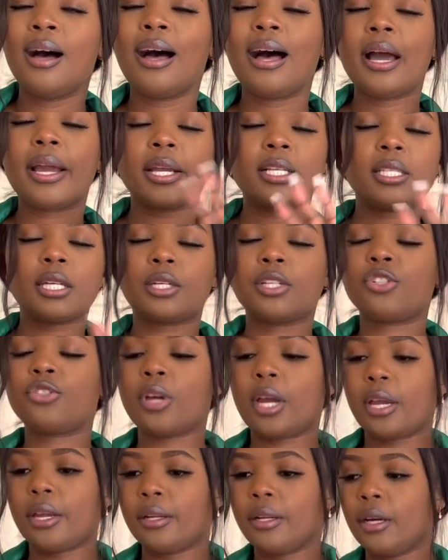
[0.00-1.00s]
I guess I could
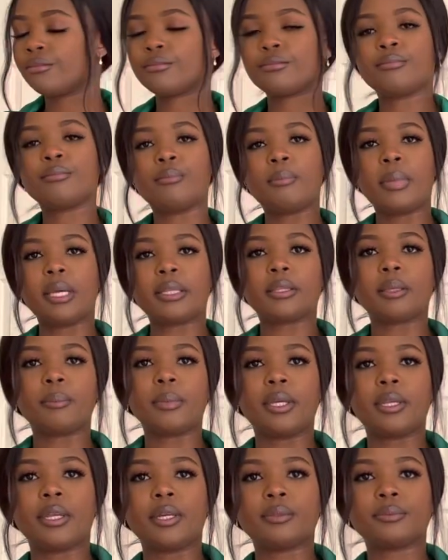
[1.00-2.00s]
try it and make the
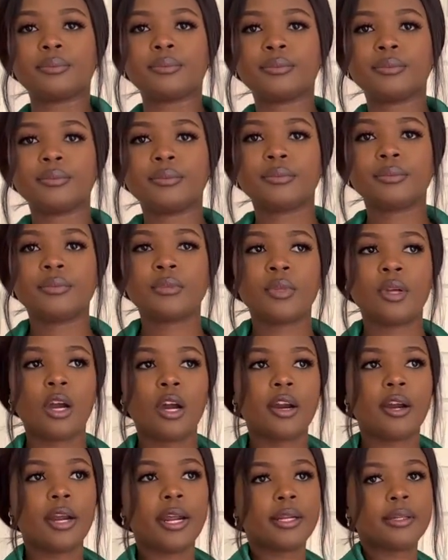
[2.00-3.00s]
meeting.
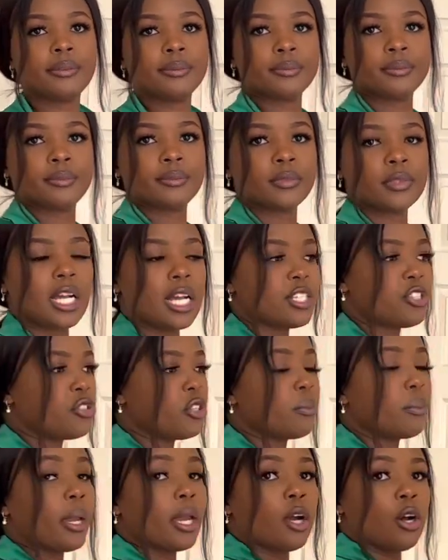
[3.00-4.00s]
All right, I'll see
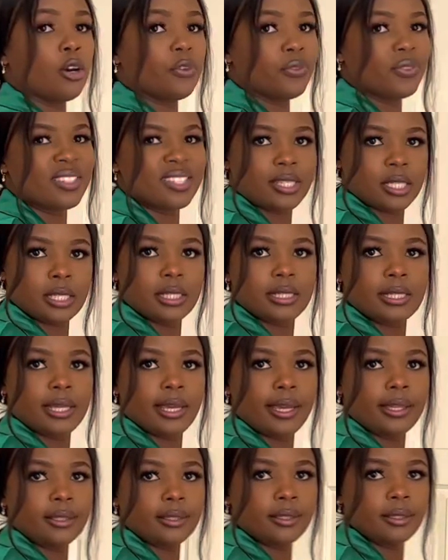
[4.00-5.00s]
you in my office in
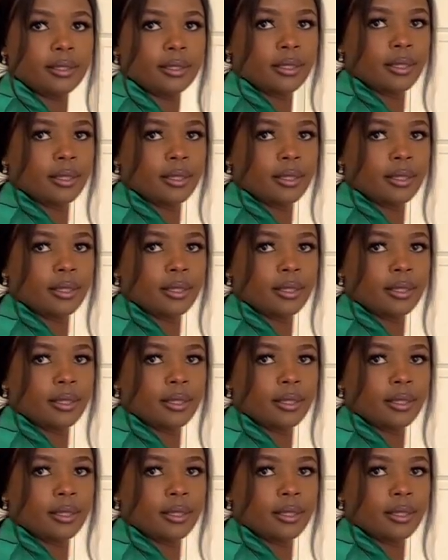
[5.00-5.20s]
10.